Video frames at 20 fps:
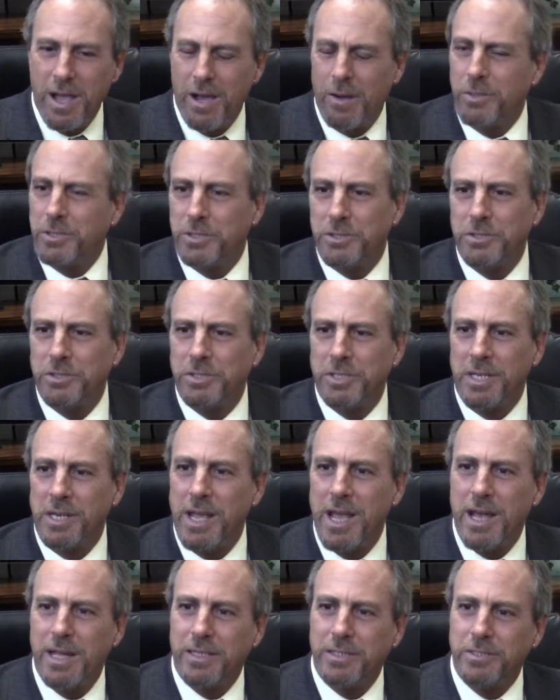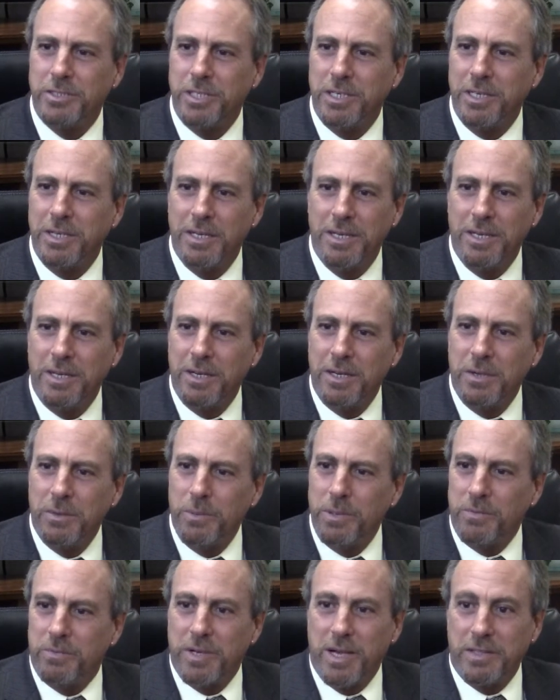I would use the analogy,
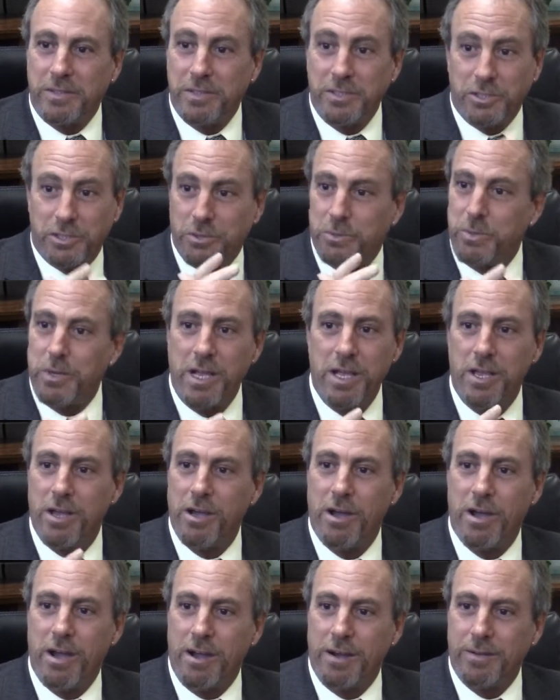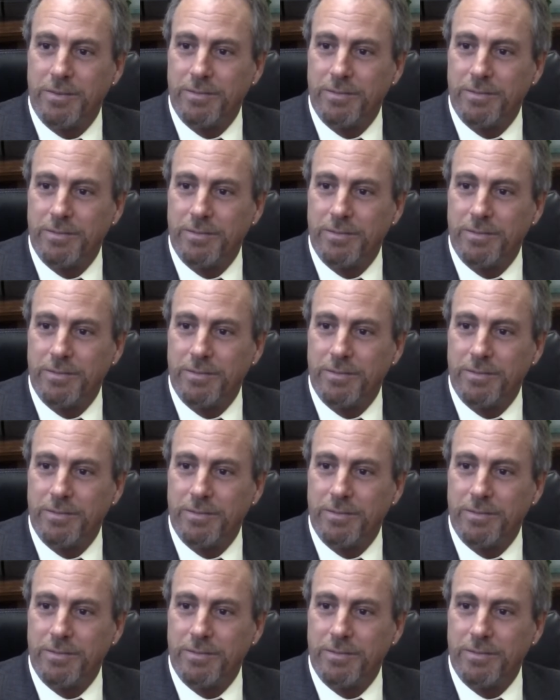we've got this great car,